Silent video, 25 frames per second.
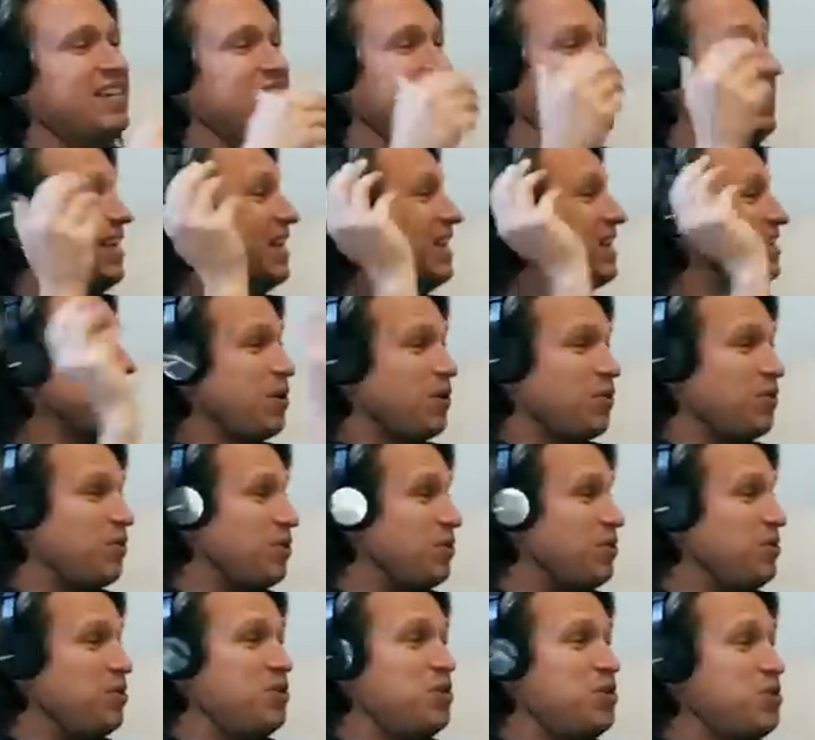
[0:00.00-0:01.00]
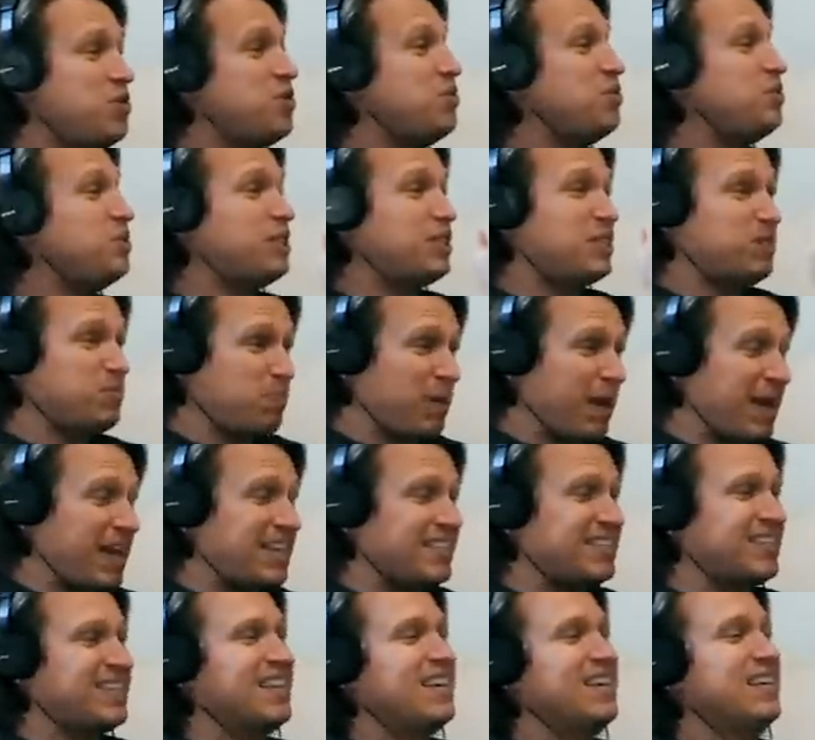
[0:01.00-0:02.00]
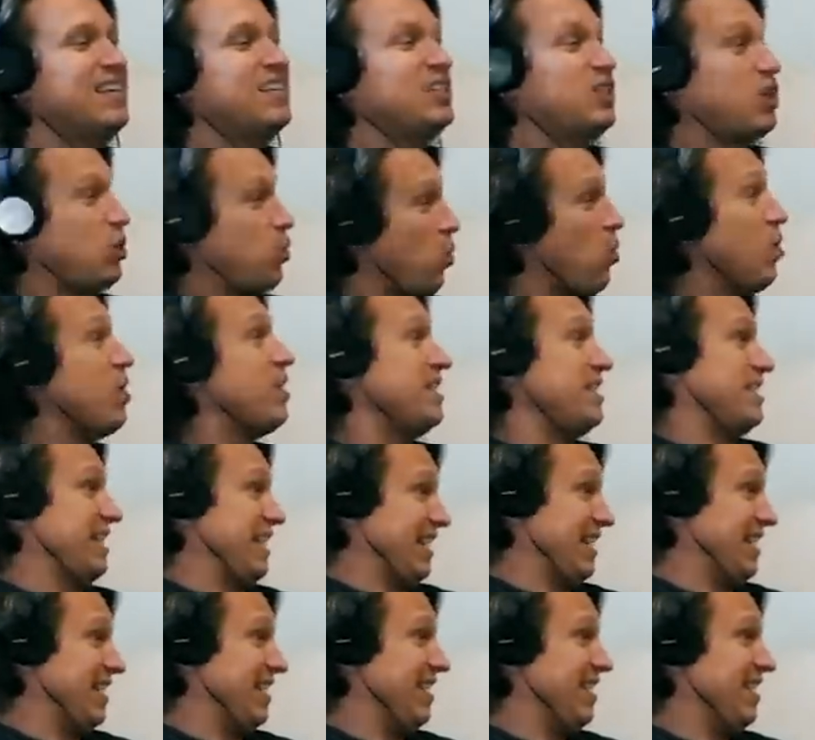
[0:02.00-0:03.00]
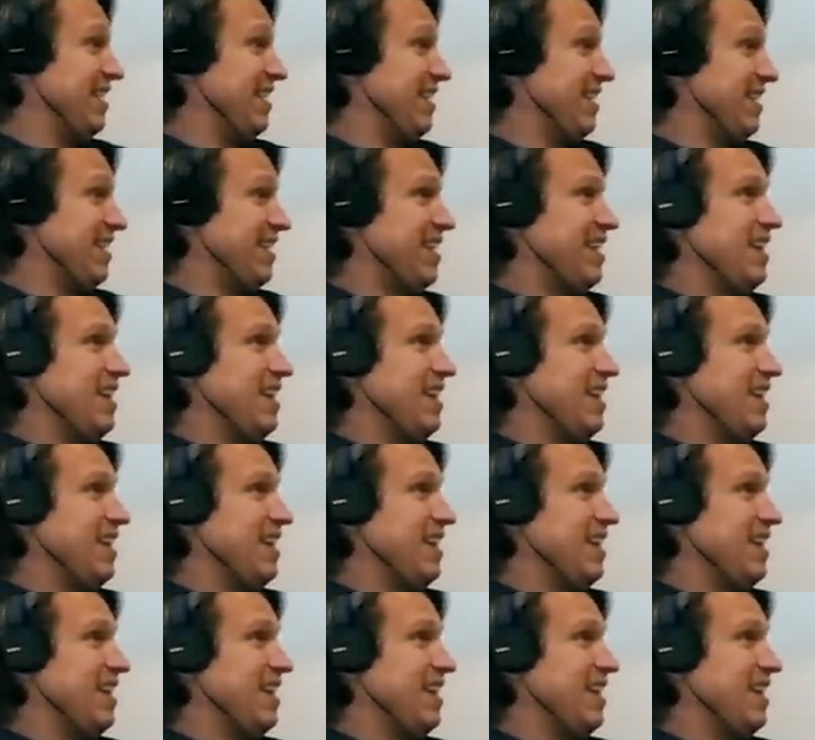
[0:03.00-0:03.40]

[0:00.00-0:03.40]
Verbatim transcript: She's like, let's go to a new space to quarantine. Yeah.